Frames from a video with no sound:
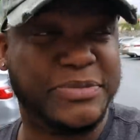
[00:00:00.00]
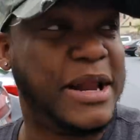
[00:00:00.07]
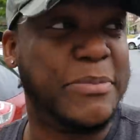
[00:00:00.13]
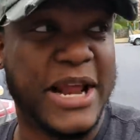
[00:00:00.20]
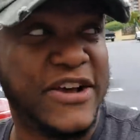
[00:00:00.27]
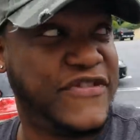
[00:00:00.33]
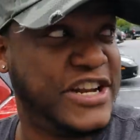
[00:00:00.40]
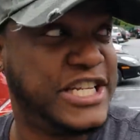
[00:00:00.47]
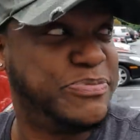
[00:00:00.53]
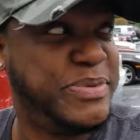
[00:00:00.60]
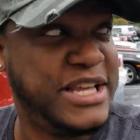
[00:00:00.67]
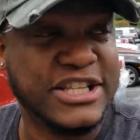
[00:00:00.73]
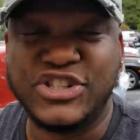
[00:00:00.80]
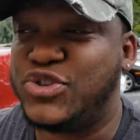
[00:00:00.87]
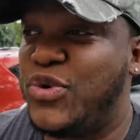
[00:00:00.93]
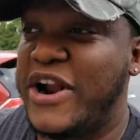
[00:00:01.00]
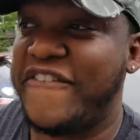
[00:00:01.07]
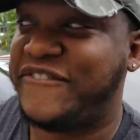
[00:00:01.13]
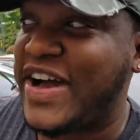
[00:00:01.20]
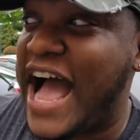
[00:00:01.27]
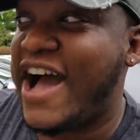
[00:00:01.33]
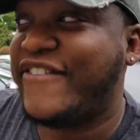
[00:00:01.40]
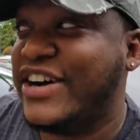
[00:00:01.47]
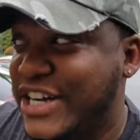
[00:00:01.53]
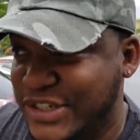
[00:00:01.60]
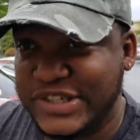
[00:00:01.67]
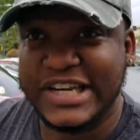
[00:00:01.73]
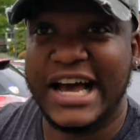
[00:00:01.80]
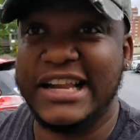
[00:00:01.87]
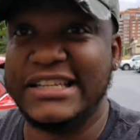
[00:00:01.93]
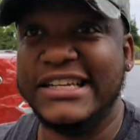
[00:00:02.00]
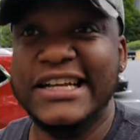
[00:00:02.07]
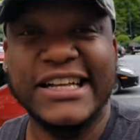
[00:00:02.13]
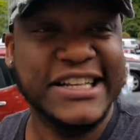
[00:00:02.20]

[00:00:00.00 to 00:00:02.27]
but I'm not finna spend twenty-five hundred dollars.